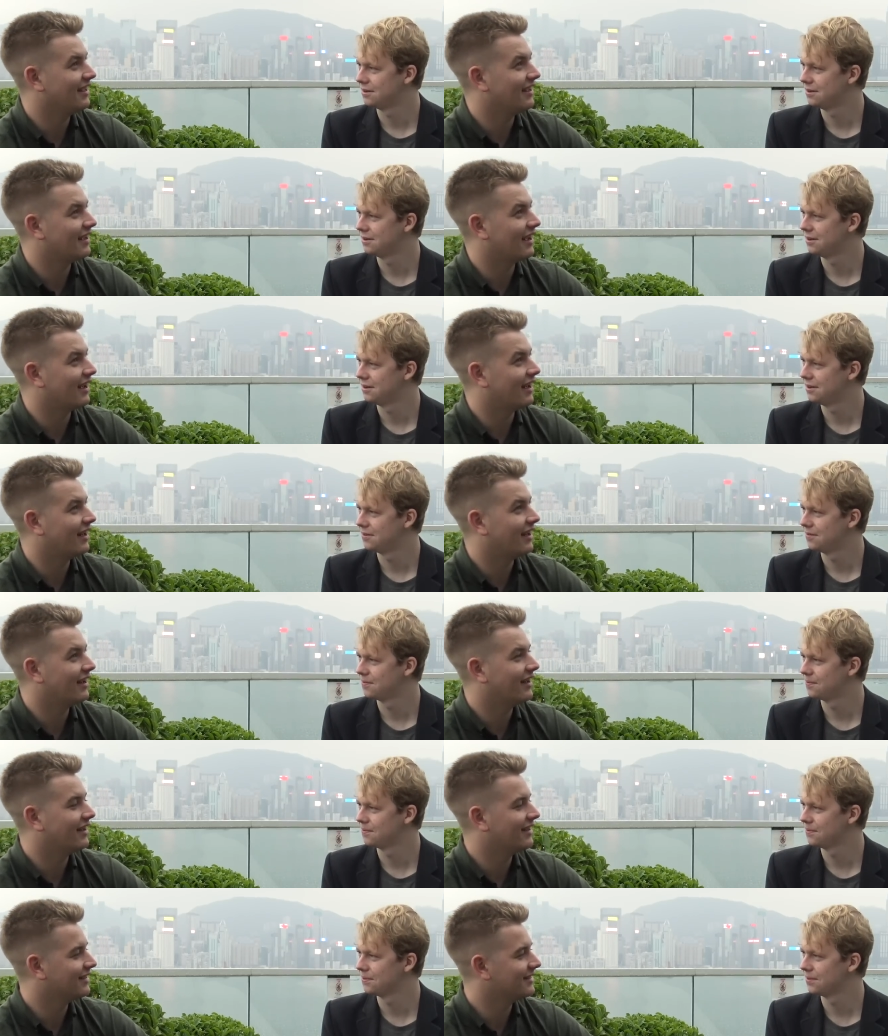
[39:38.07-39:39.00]

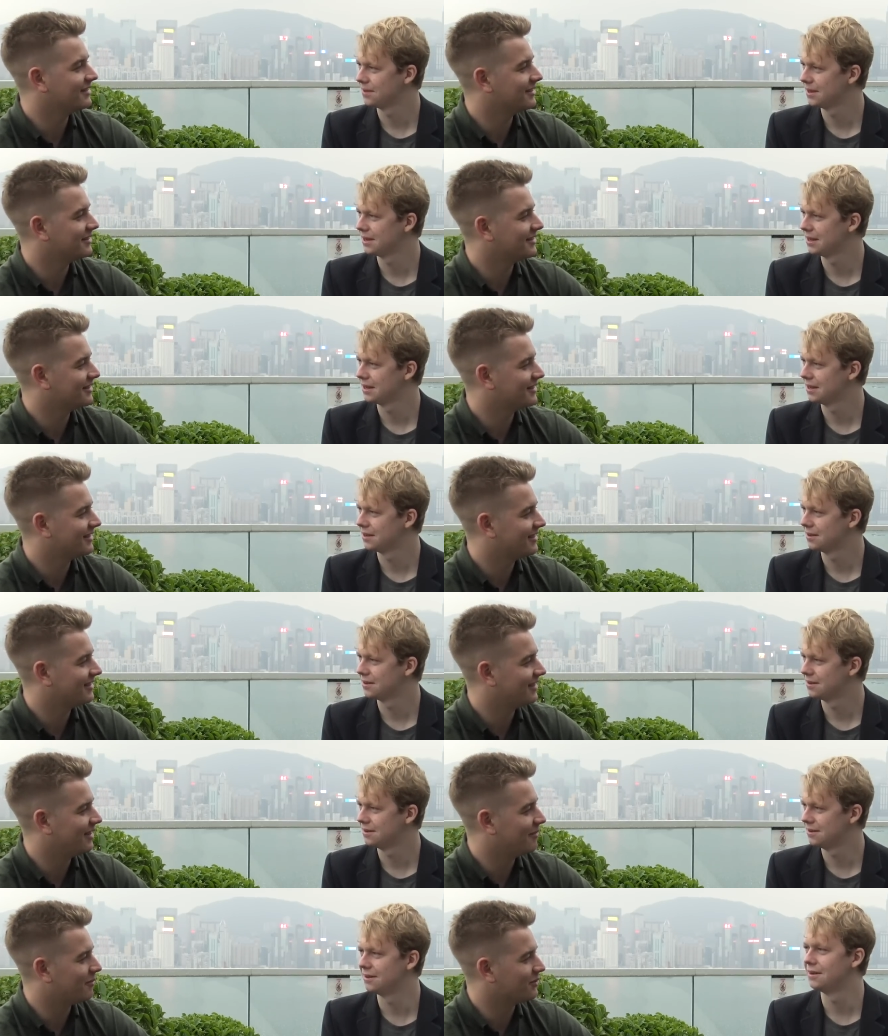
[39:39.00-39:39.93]
Speaker 1: Yes,
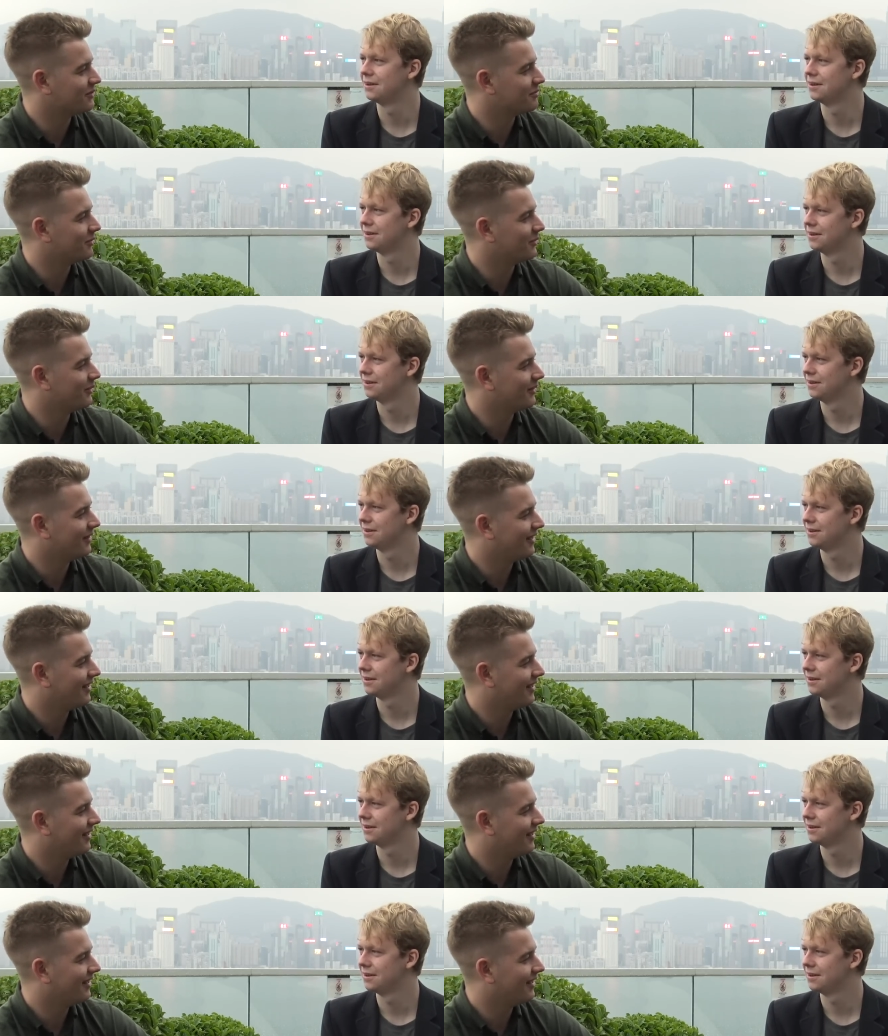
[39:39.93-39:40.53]
in principle.